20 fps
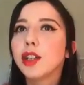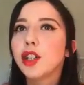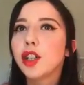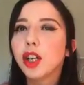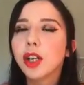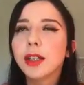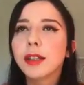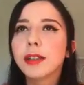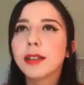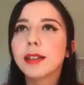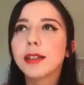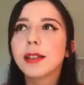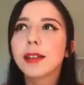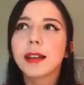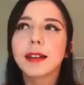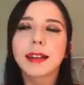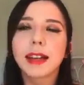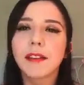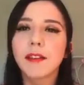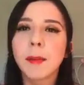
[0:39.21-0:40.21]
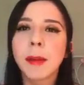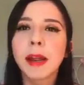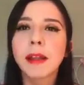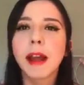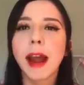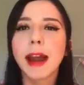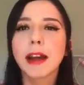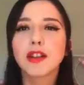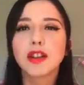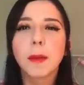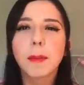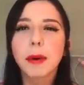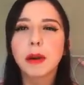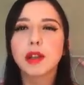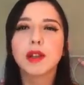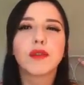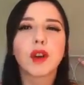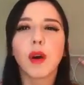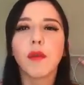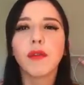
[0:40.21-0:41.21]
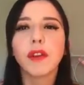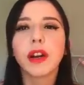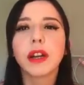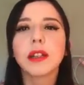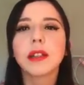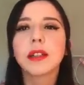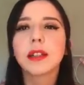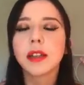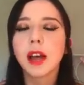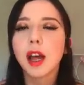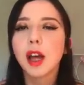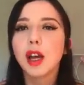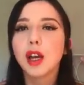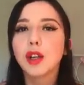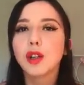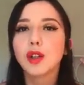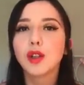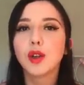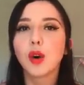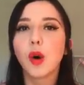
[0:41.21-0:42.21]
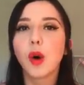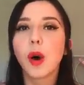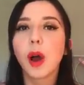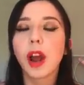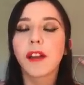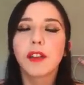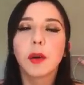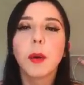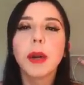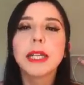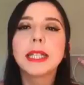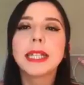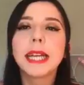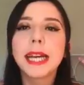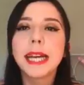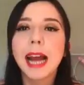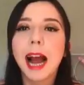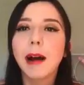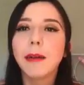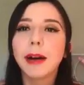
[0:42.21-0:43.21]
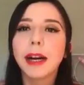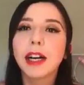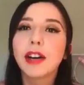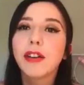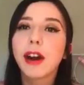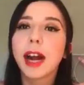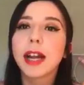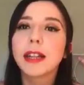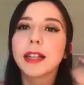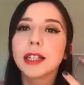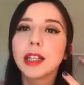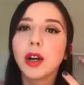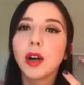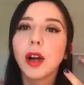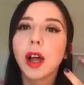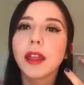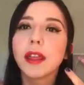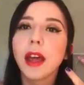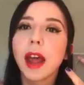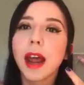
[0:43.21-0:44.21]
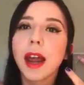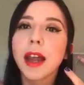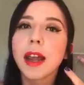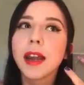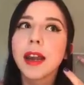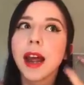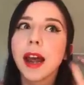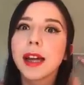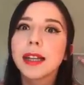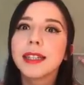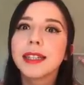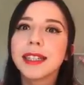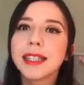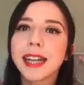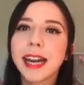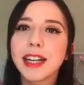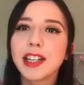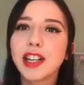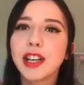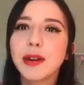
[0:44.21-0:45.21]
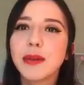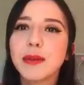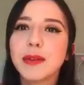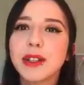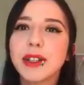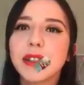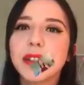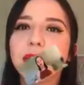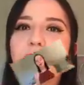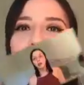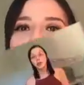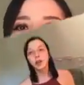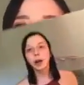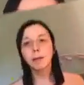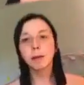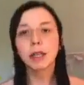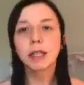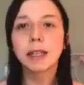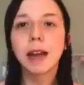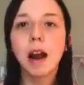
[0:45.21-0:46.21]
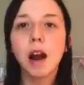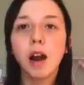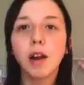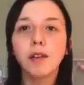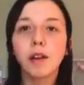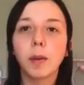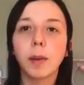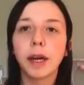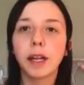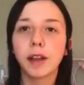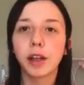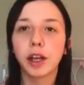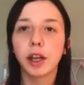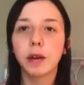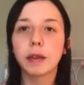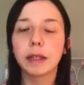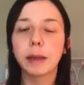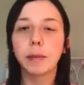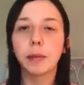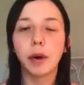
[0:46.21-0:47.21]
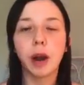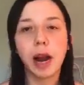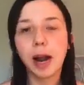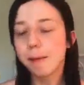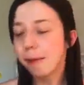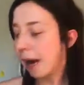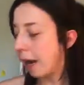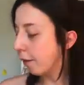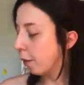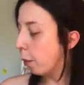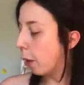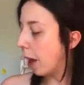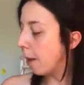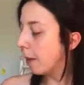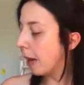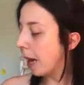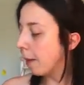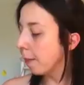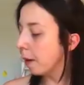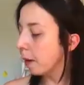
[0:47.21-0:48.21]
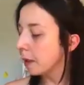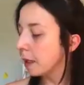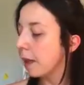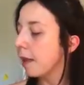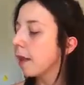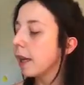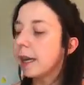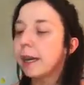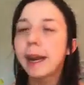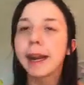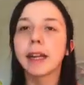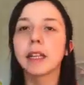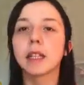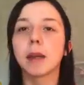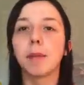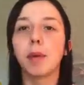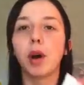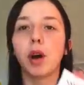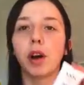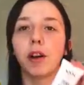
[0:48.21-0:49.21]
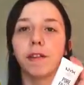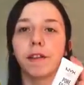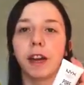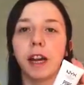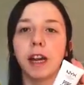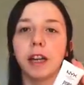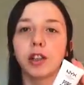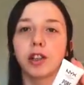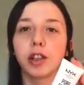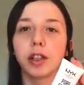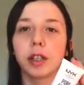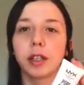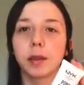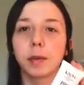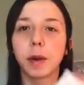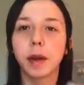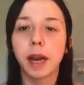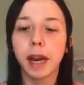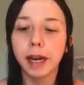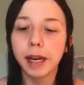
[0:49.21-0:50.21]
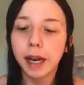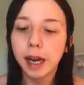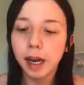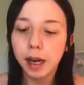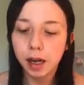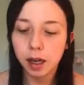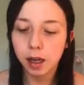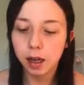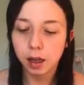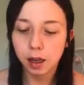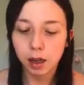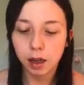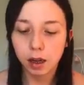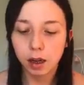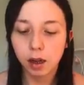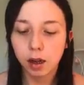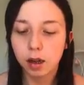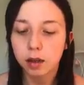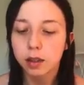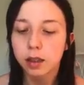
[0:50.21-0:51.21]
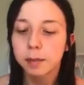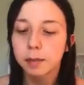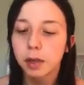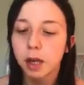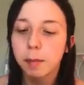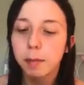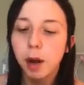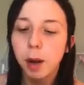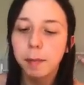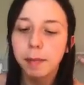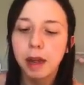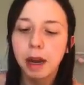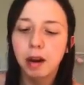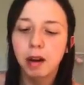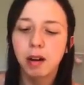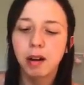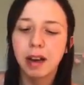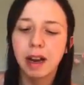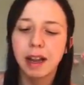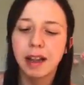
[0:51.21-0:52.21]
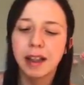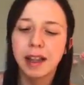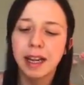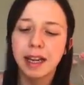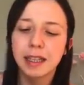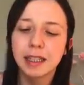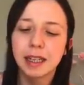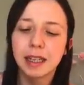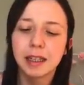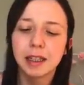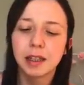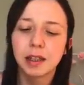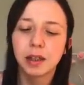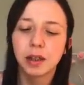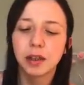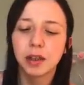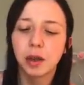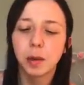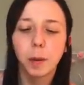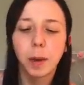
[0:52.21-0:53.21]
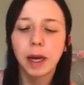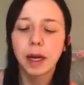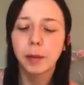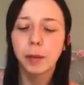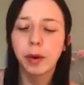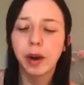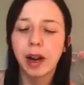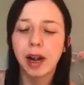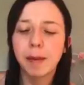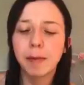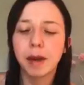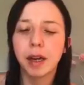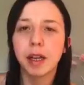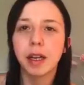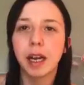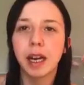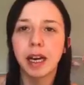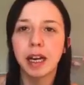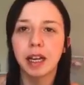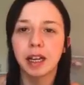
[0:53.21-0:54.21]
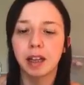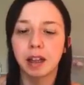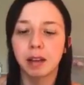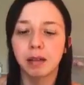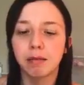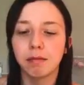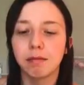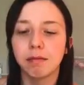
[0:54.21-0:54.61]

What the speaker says: just giving me that extra boost of confidence. So if you want to see how I created this look, then stay tuned. So I'm going to start off with using primer, and for primer I'm using the NYX Pore Filler, just this one here. So I'm just going to pop that on, and this is such a weird primer, like